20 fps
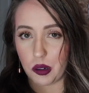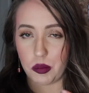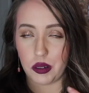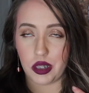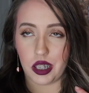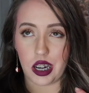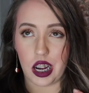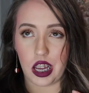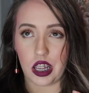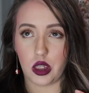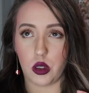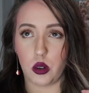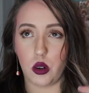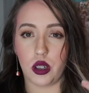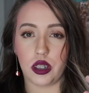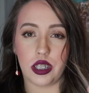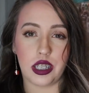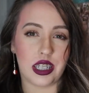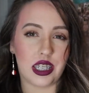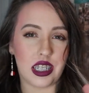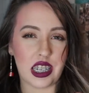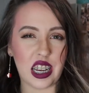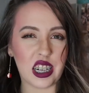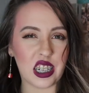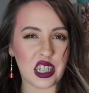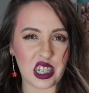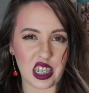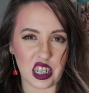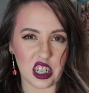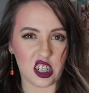but then I thought the
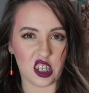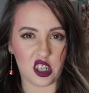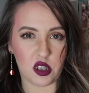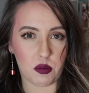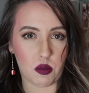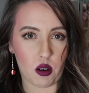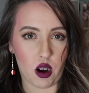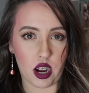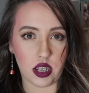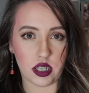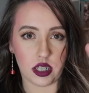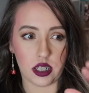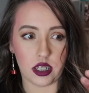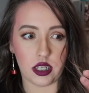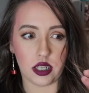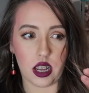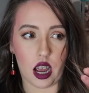standard Kinder Surprises